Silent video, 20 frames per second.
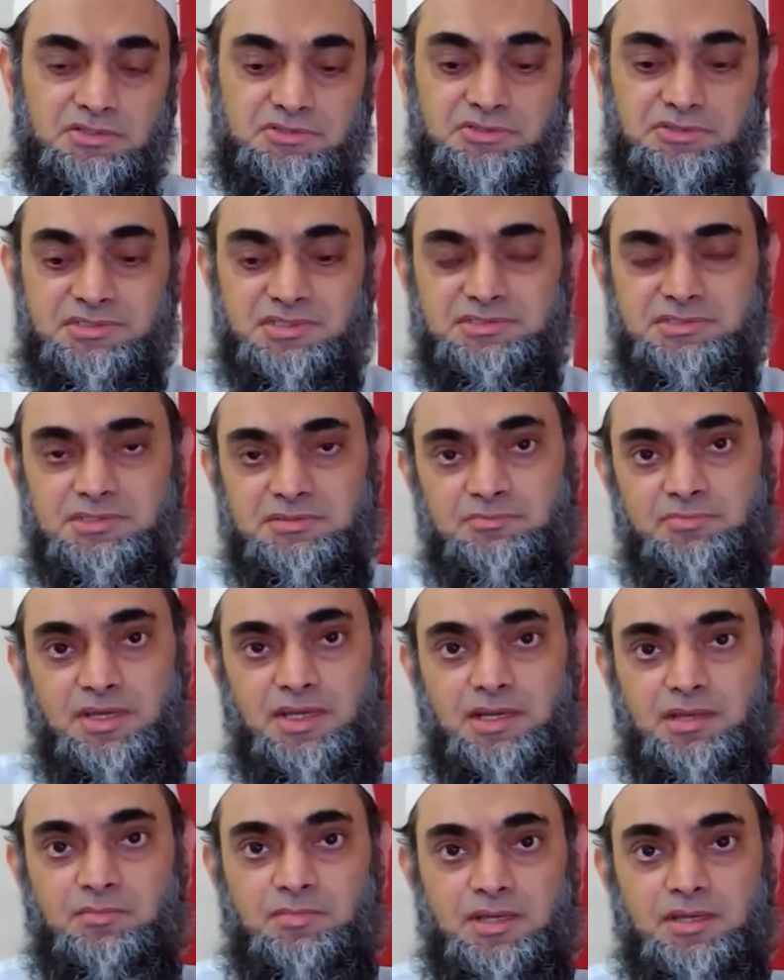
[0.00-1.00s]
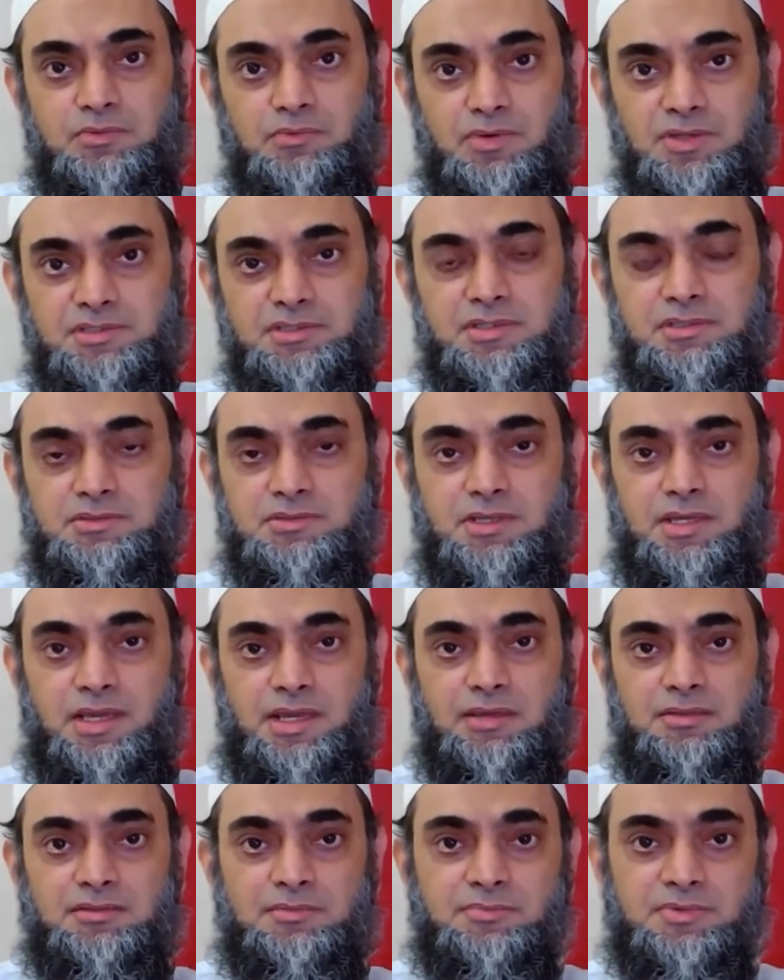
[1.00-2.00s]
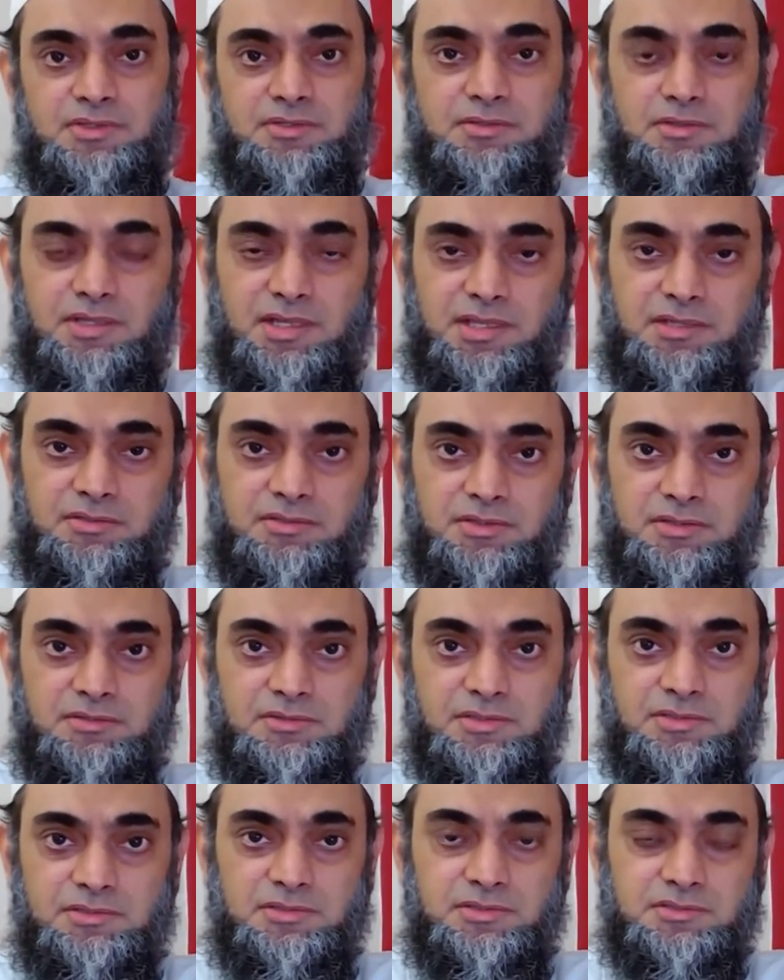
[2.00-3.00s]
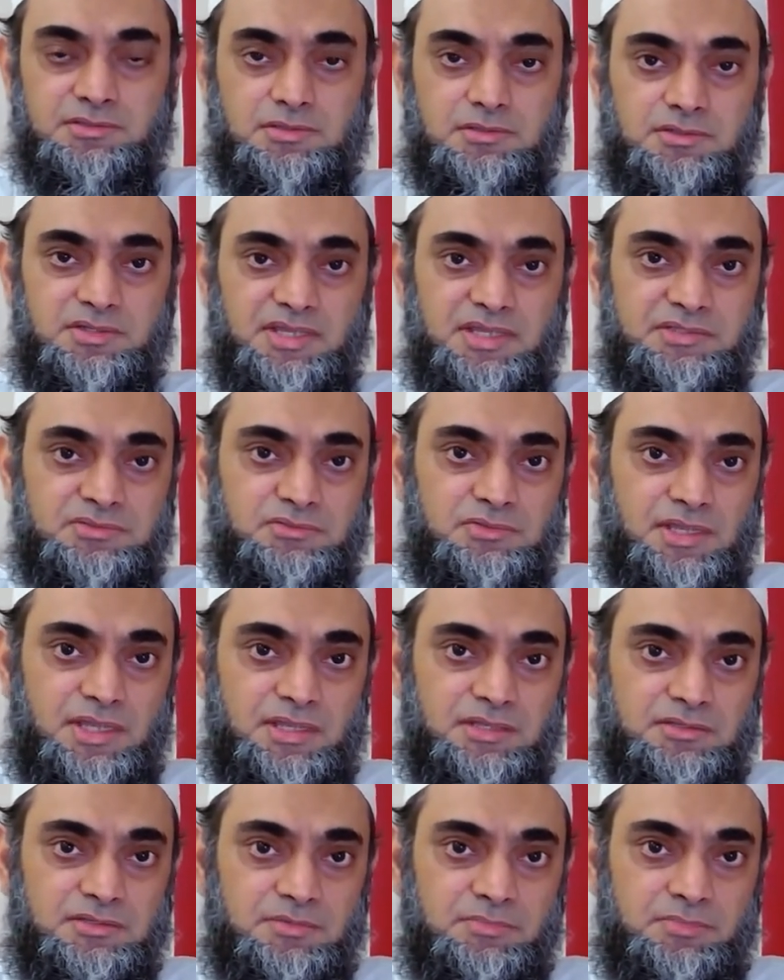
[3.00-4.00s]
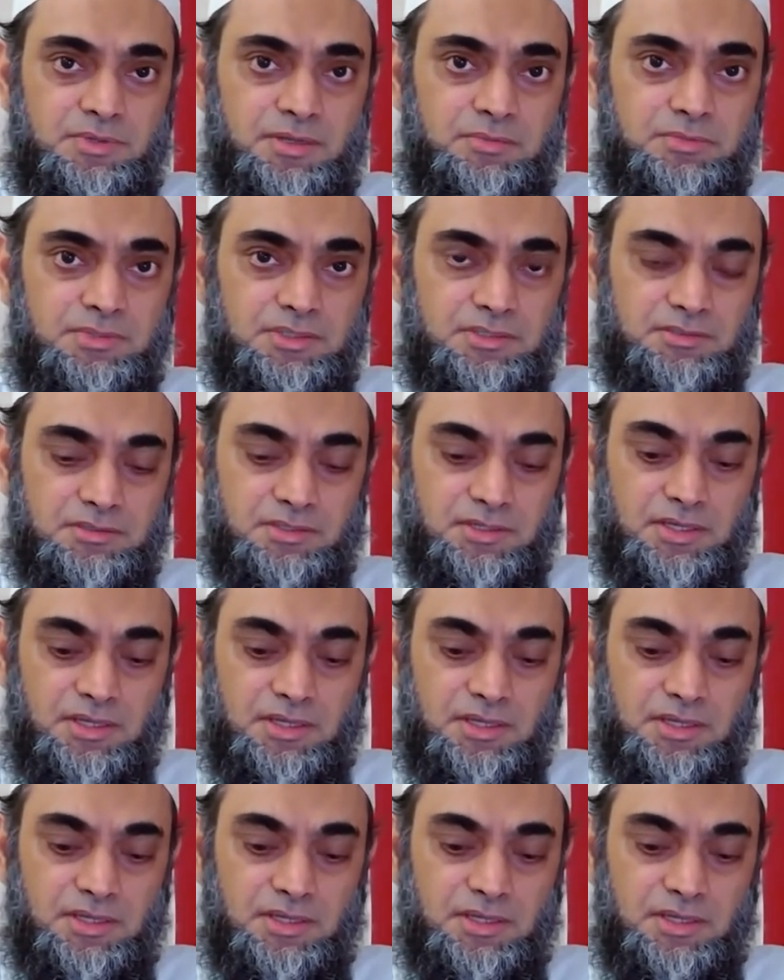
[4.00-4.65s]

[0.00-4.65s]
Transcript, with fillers: So there's many questions as a person has, the scholar has to ask the public,